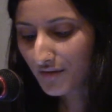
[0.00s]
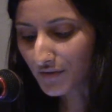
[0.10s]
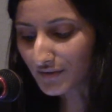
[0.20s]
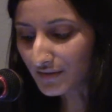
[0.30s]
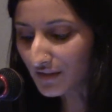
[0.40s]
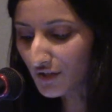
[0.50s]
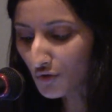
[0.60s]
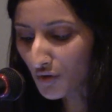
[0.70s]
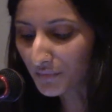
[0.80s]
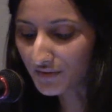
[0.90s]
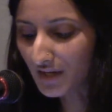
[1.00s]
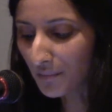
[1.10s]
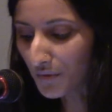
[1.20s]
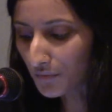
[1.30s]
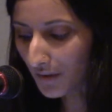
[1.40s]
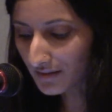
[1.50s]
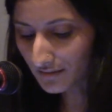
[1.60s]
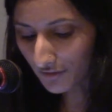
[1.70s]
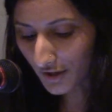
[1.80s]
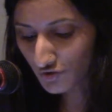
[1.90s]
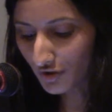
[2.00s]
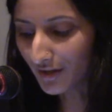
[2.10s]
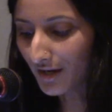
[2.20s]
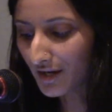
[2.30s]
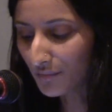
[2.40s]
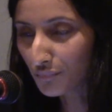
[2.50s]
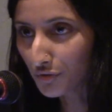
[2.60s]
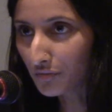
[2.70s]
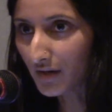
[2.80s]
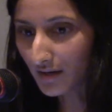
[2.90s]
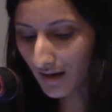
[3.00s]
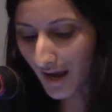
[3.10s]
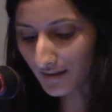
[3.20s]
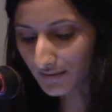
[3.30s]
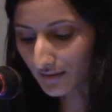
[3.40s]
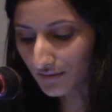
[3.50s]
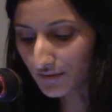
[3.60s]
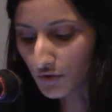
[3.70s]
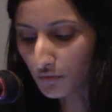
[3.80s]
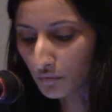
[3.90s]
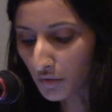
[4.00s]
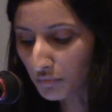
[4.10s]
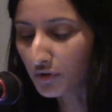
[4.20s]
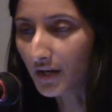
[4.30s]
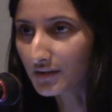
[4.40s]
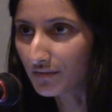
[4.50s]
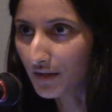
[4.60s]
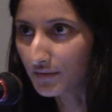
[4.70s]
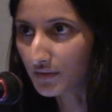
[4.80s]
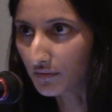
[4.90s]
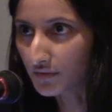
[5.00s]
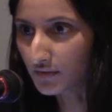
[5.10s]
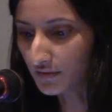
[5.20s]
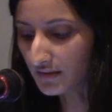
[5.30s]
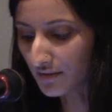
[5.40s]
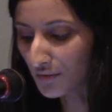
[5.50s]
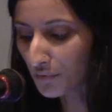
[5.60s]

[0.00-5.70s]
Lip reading: this is an enormous step in the right direction in improving access to reproductive health services in the